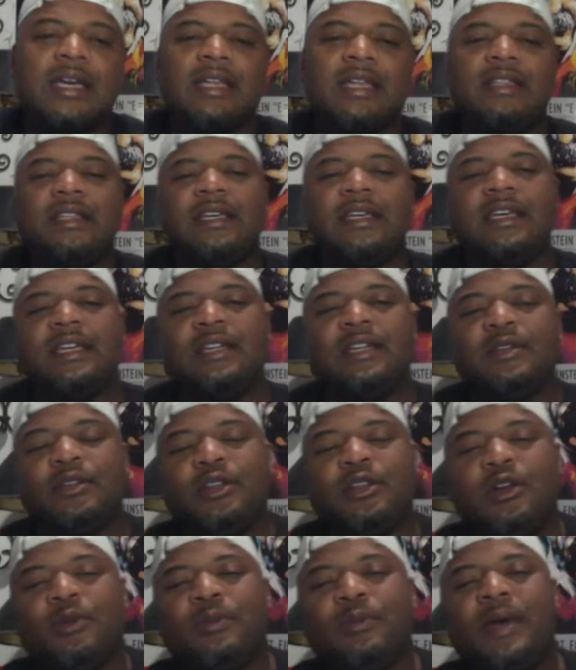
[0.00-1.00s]
And
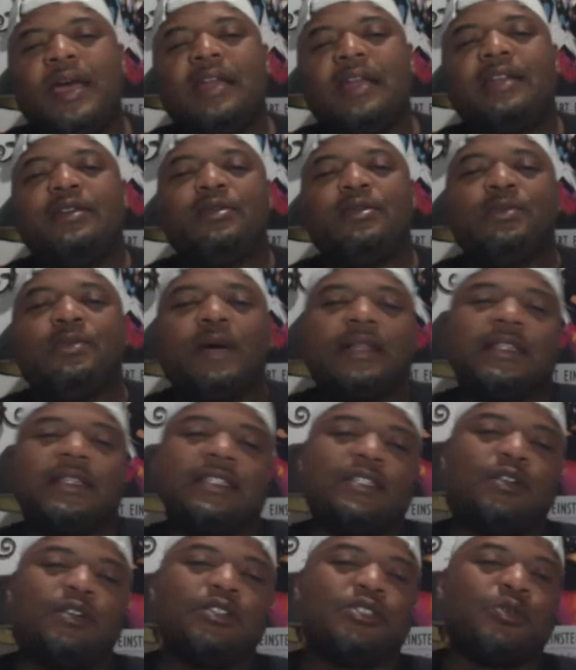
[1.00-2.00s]
then mainly about
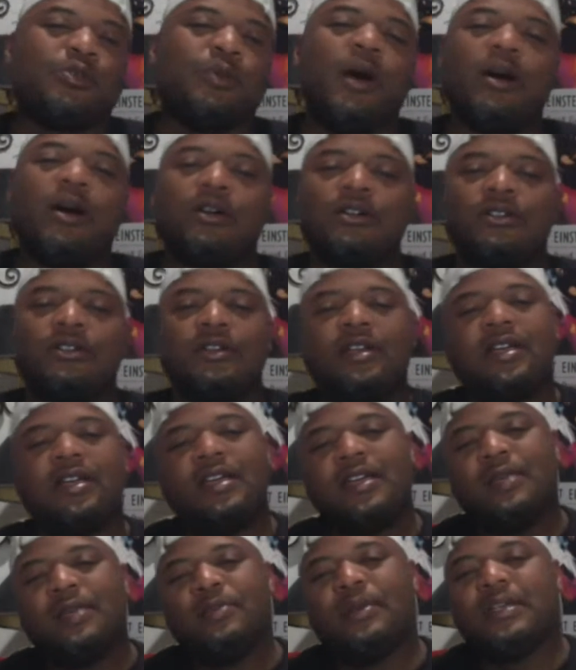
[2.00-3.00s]
this Herschel Walker,
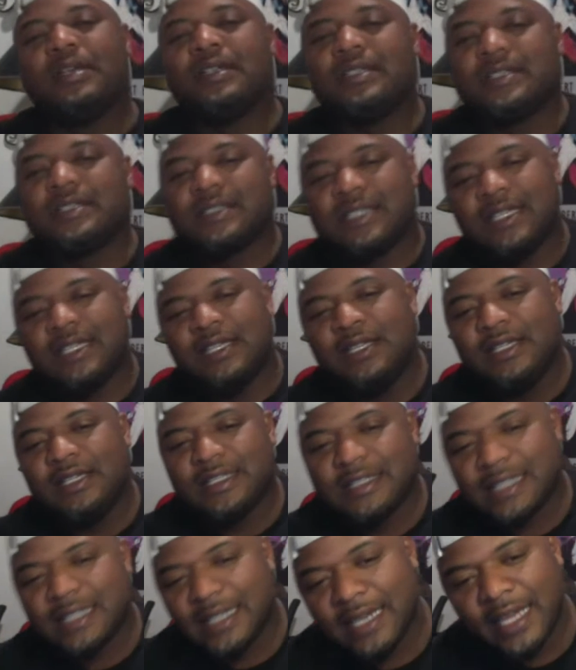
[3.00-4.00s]
because he
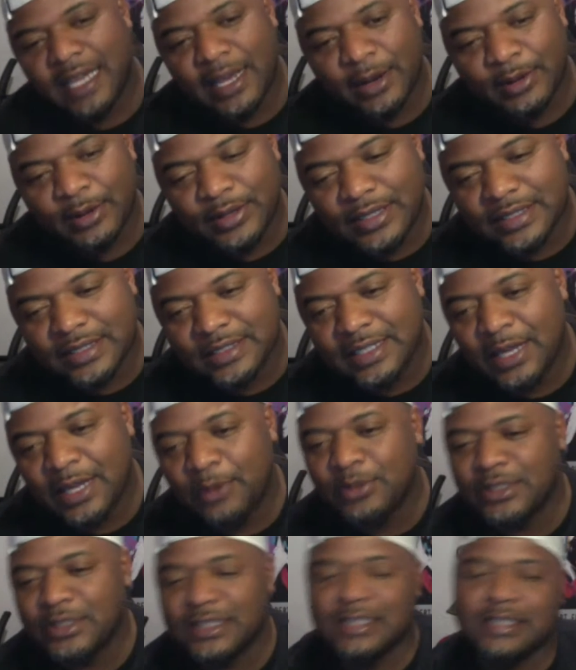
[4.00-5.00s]
is hilarious.
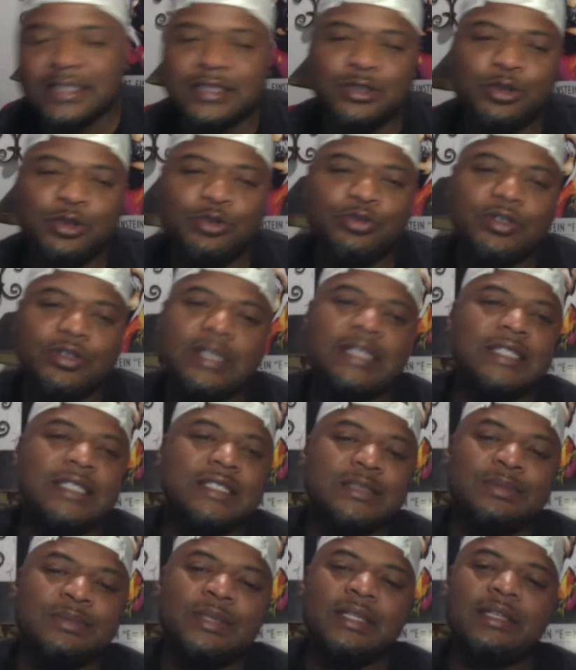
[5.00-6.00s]
That was just too funny
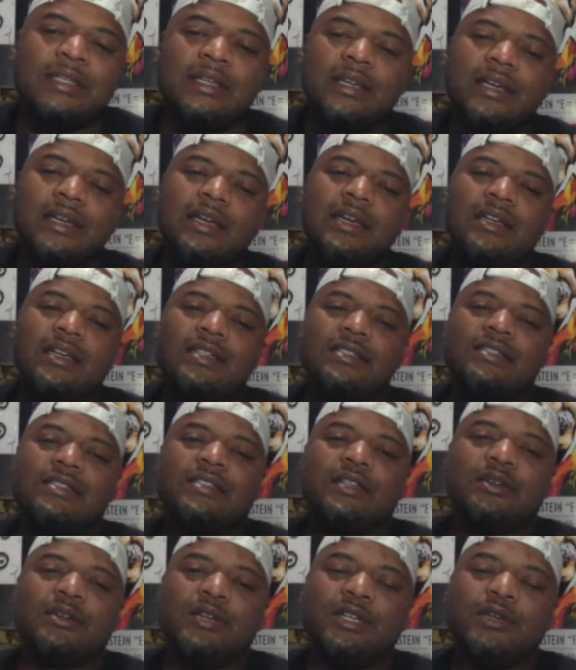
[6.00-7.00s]
to me. And
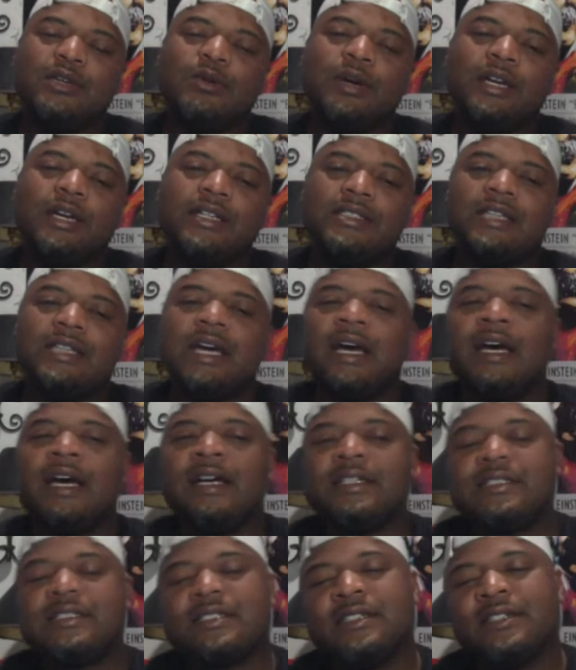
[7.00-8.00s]
so, anyways,
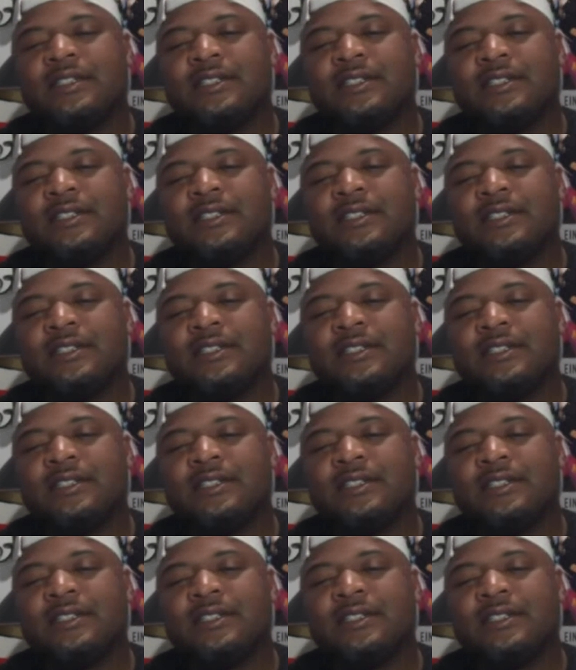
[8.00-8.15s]
guys,